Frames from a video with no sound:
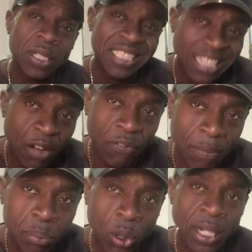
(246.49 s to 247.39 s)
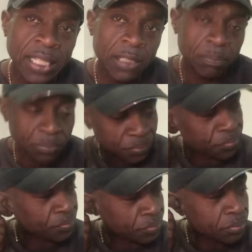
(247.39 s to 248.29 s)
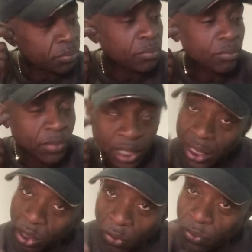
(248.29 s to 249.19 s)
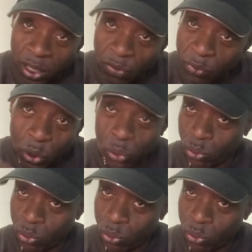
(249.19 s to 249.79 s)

self-employed, there's no furlough for you.